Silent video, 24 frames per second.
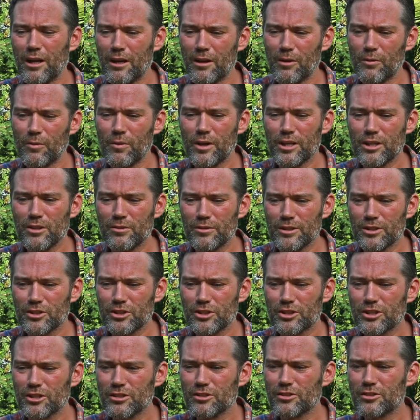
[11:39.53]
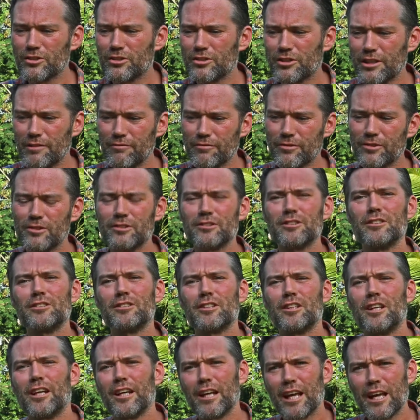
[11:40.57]
when you introduce influences
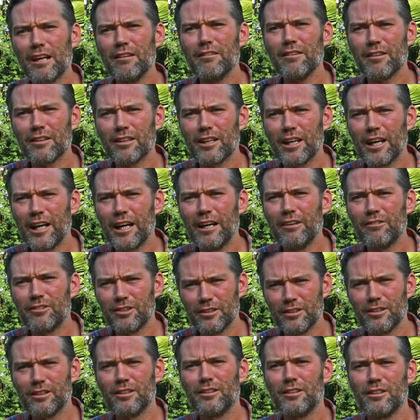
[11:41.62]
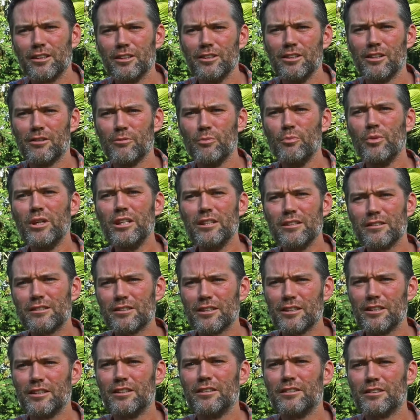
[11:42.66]
like healthcare and
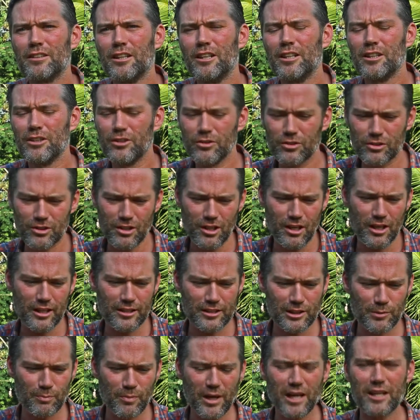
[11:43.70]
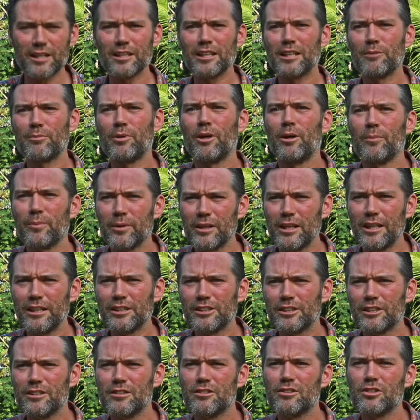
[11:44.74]
amenities, you start expanding a
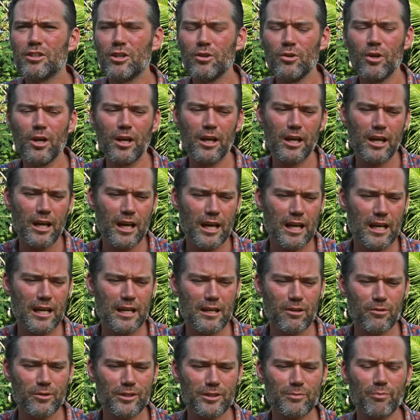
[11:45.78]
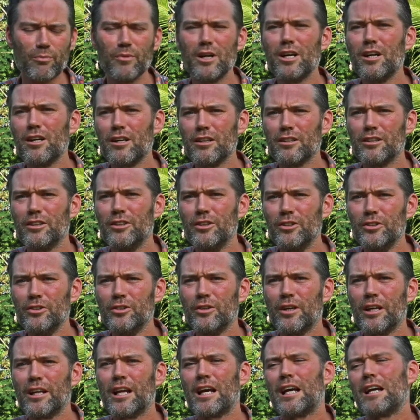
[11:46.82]
population. So how is Manu
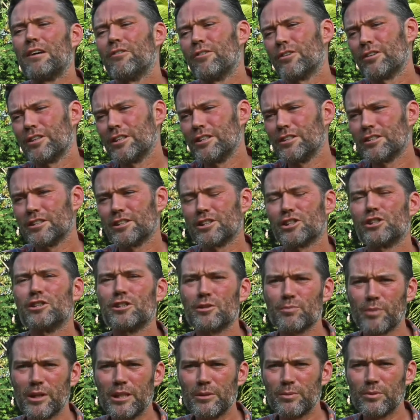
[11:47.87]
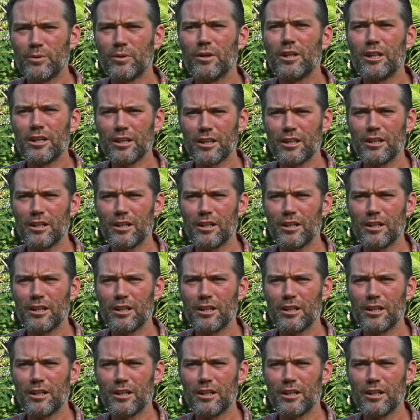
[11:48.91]
and how are the indigenous people going